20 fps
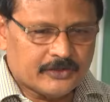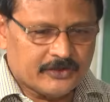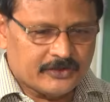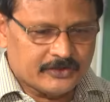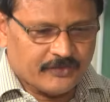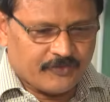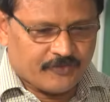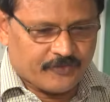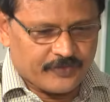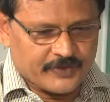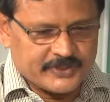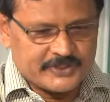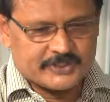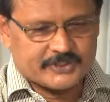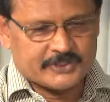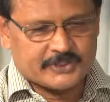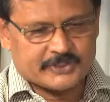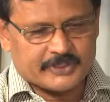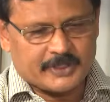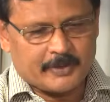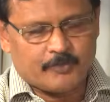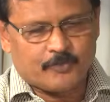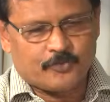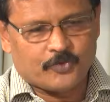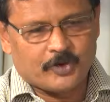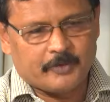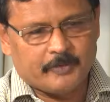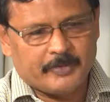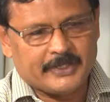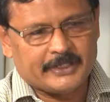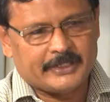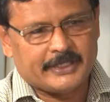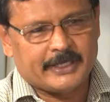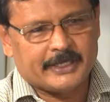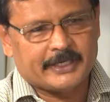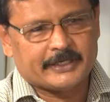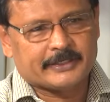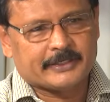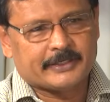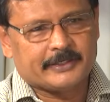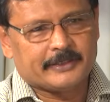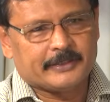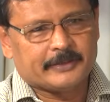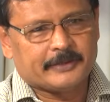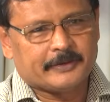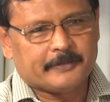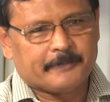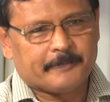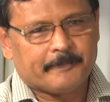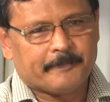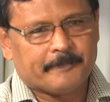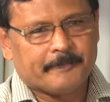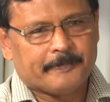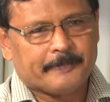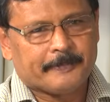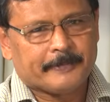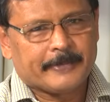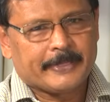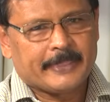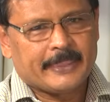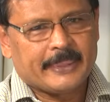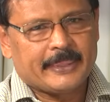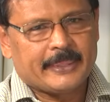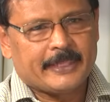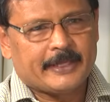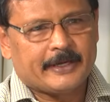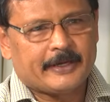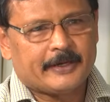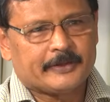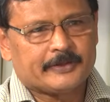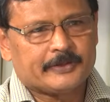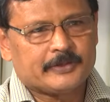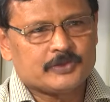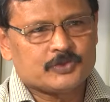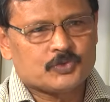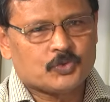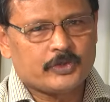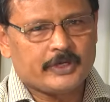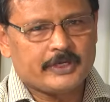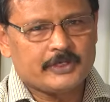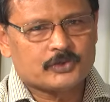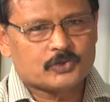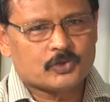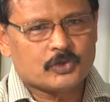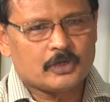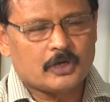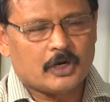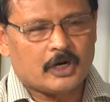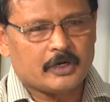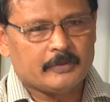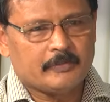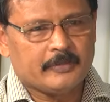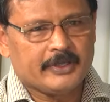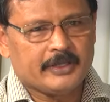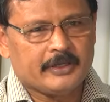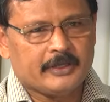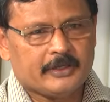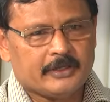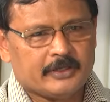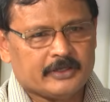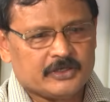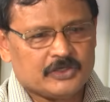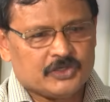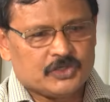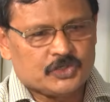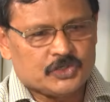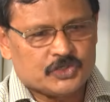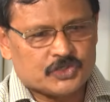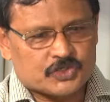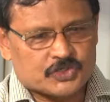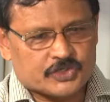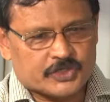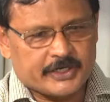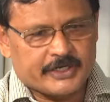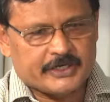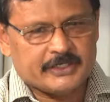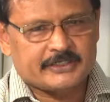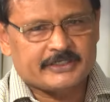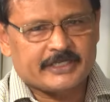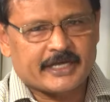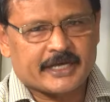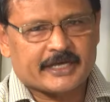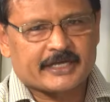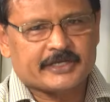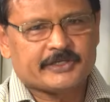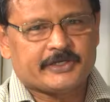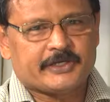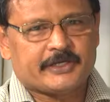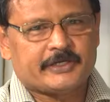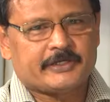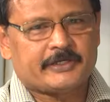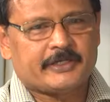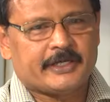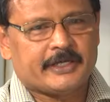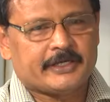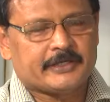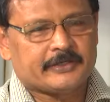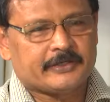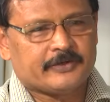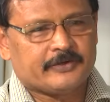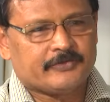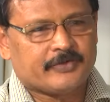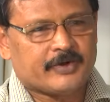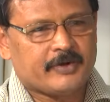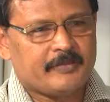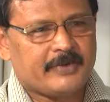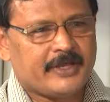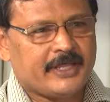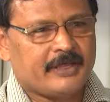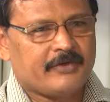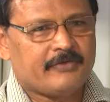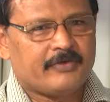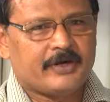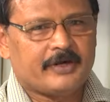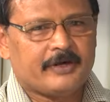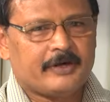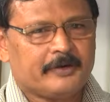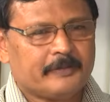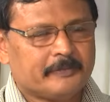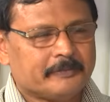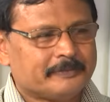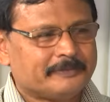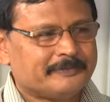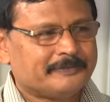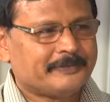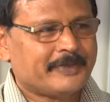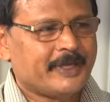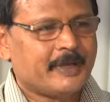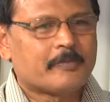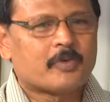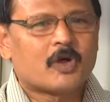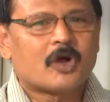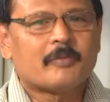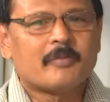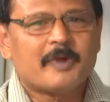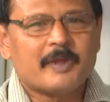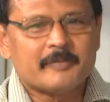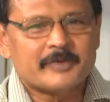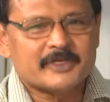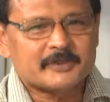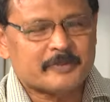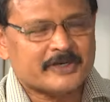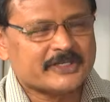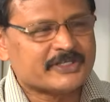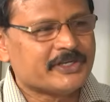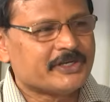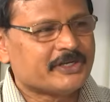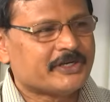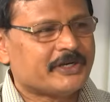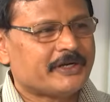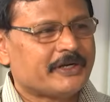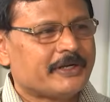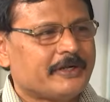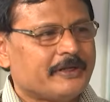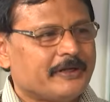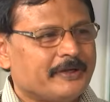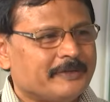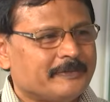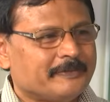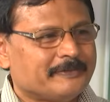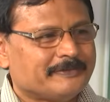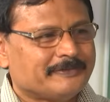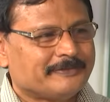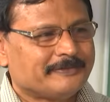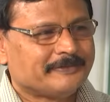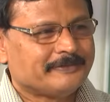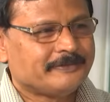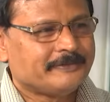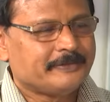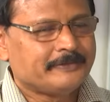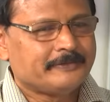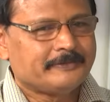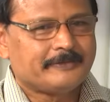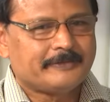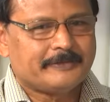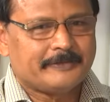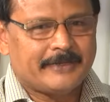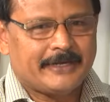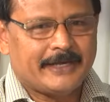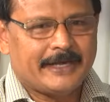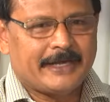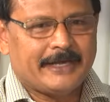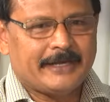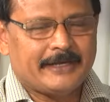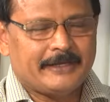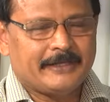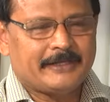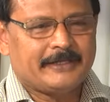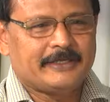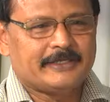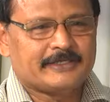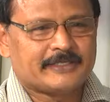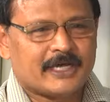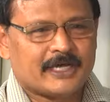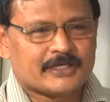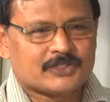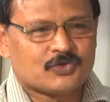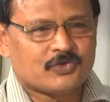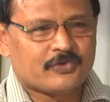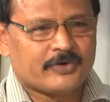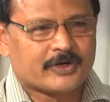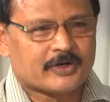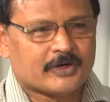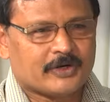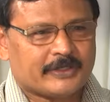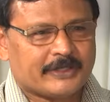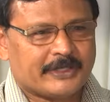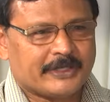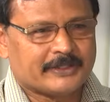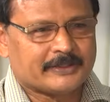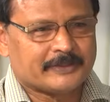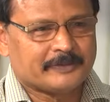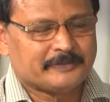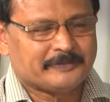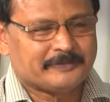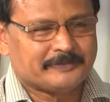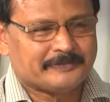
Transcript: the first step would be that the student should not be straight-jacketed that from day one a problem is presented and he is asked to work on that.